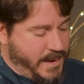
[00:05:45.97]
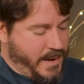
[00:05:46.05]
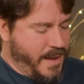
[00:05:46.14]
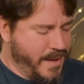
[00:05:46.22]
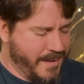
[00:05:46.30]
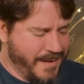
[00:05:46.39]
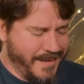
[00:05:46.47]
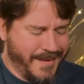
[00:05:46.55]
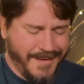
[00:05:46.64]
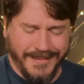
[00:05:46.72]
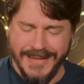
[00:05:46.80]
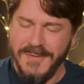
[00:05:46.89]

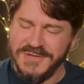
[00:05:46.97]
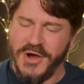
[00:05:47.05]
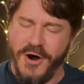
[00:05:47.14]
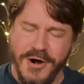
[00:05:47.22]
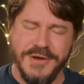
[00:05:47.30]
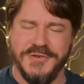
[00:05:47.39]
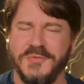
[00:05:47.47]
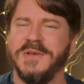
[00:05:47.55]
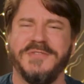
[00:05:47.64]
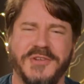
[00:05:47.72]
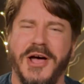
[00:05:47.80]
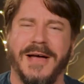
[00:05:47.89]
That was hard to
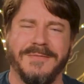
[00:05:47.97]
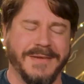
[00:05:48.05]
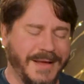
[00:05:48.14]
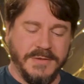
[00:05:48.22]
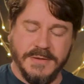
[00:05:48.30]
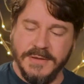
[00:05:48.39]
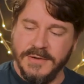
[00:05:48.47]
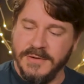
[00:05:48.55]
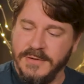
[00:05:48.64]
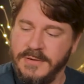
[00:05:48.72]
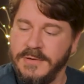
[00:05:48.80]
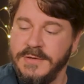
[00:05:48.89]
twist off. Put the
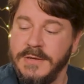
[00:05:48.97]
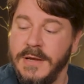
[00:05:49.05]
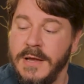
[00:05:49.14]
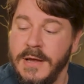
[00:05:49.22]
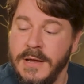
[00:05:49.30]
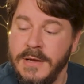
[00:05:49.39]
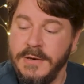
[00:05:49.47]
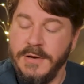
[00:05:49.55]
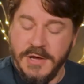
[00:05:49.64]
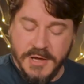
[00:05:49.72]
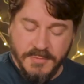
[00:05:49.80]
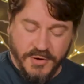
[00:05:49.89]
little
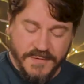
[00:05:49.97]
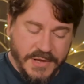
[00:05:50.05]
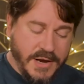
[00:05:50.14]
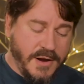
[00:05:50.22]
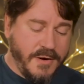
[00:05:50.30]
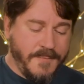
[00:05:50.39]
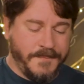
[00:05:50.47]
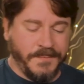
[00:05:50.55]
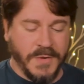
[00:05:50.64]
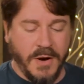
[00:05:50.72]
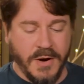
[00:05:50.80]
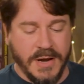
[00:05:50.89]
nub over there.
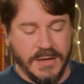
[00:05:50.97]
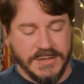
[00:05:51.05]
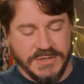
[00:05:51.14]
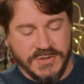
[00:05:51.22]
All right, let's